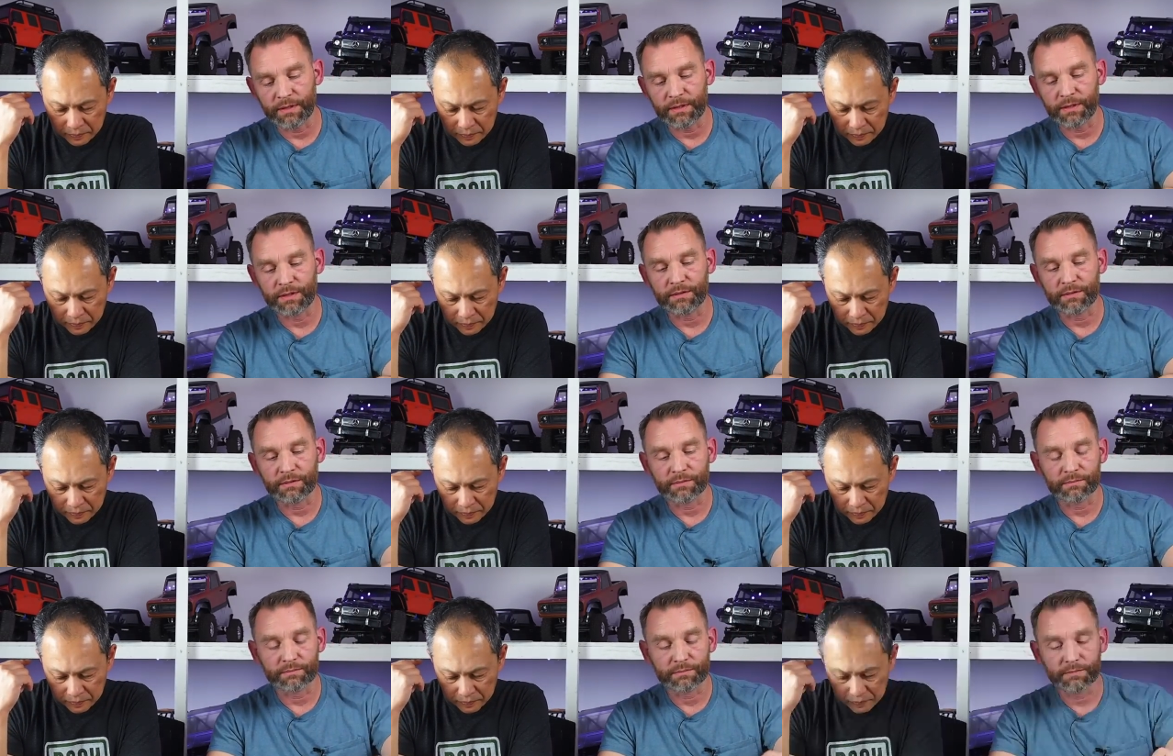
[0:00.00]
Speaker 1: you
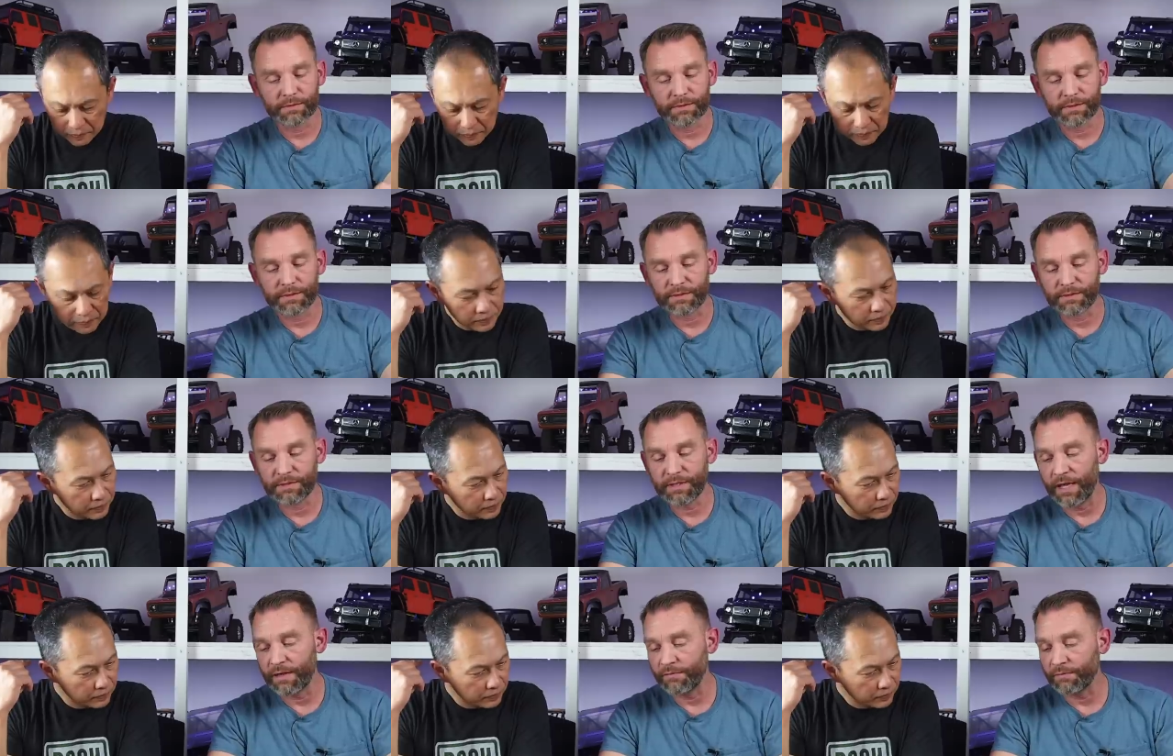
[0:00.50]
know, to
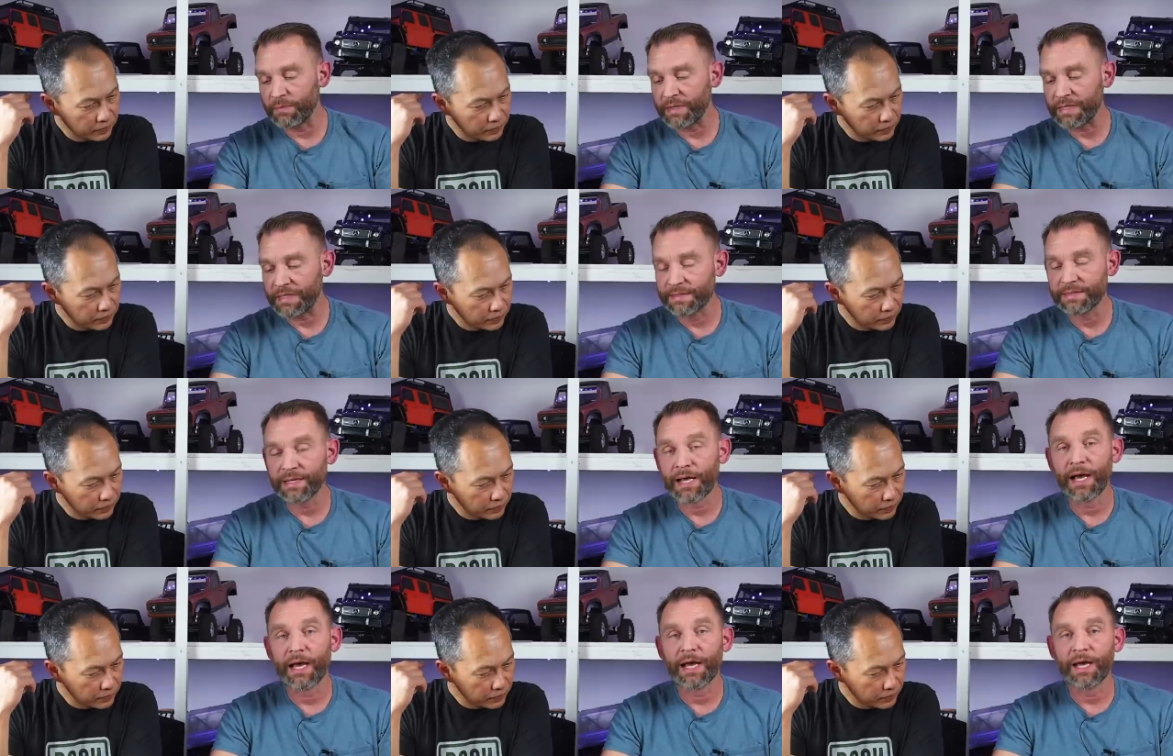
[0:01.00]
save me
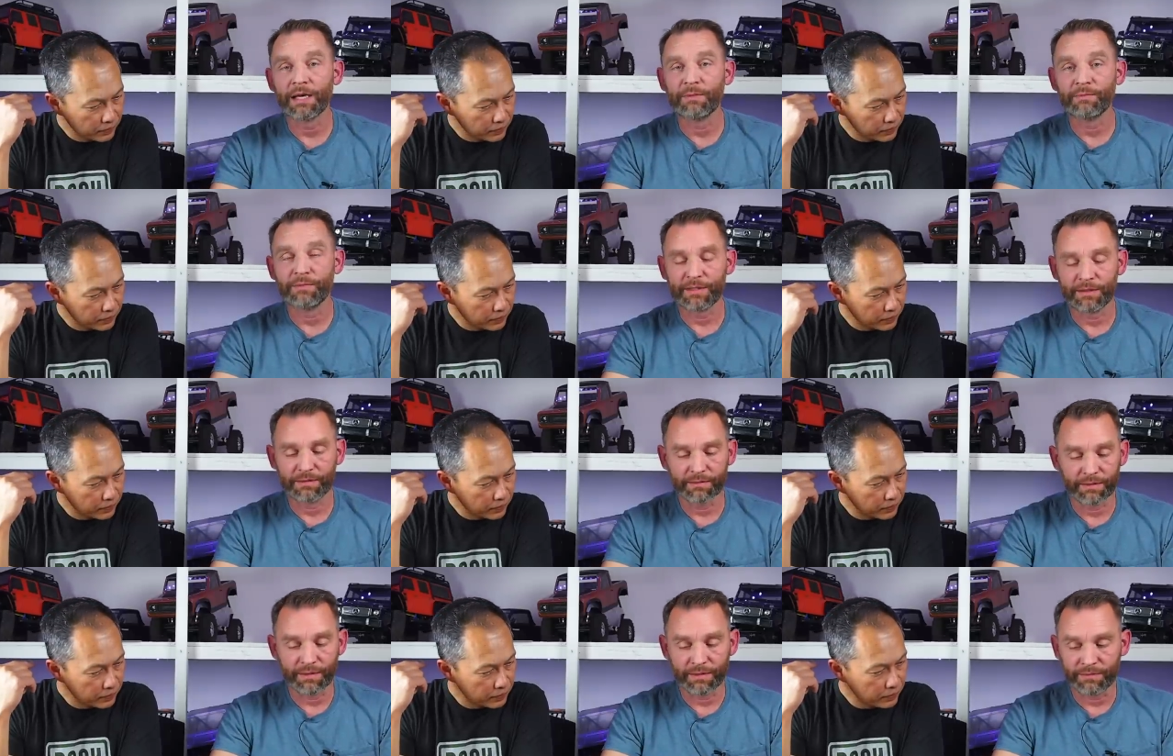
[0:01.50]
time
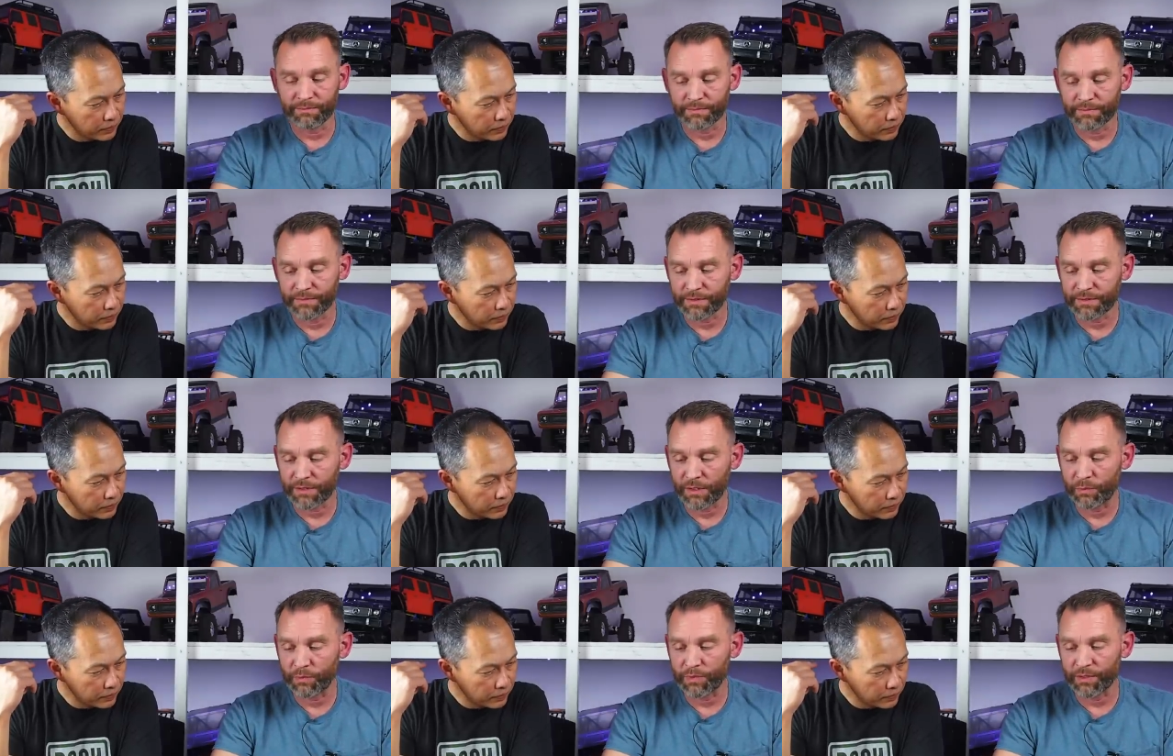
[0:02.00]
and, and
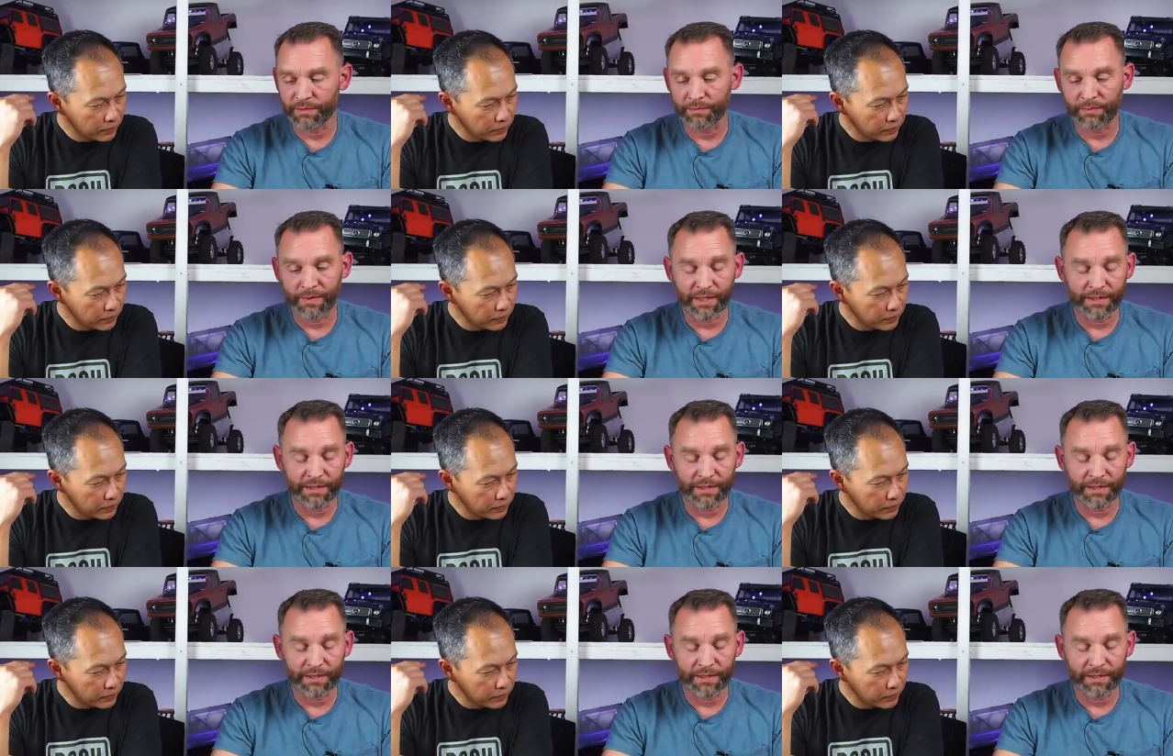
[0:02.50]
somewhat of my